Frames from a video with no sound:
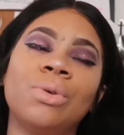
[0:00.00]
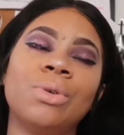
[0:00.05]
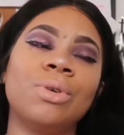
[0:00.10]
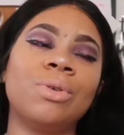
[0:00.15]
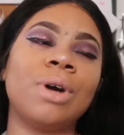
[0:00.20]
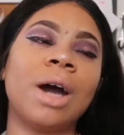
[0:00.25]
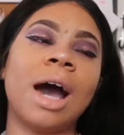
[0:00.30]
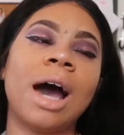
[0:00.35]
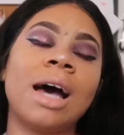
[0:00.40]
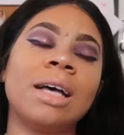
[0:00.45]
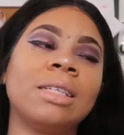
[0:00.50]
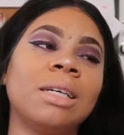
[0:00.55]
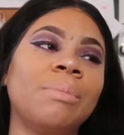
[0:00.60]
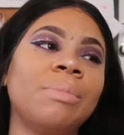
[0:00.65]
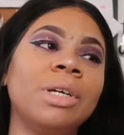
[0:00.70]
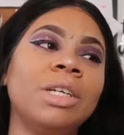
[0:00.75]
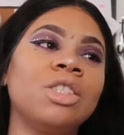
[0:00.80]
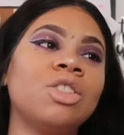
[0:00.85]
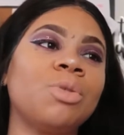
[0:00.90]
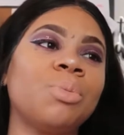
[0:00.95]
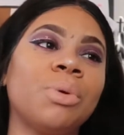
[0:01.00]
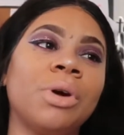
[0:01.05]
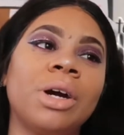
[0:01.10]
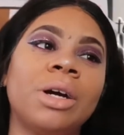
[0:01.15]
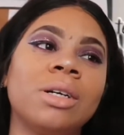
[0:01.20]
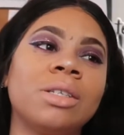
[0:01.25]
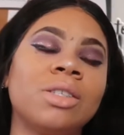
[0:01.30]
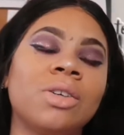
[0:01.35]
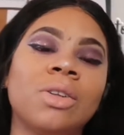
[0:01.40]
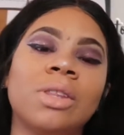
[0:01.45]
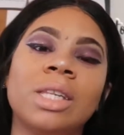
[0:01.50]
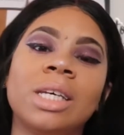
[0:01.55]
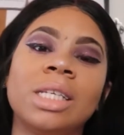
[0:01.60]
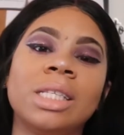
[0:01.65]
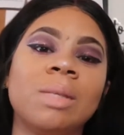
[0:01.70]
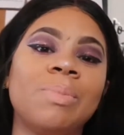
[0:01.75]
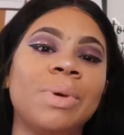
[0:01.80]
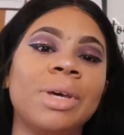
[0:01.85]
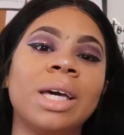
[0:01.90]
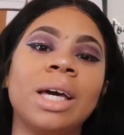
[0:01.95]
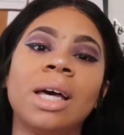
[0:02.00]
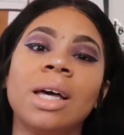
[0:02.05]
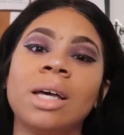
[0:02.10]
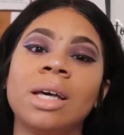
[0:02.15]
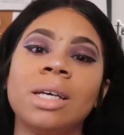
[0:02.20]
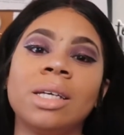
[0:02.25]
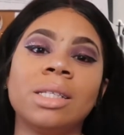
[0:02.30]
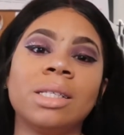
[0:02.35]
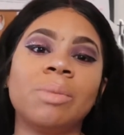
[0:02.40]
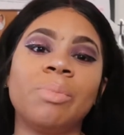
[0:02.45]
you guys i'm gonna need your prayers on this because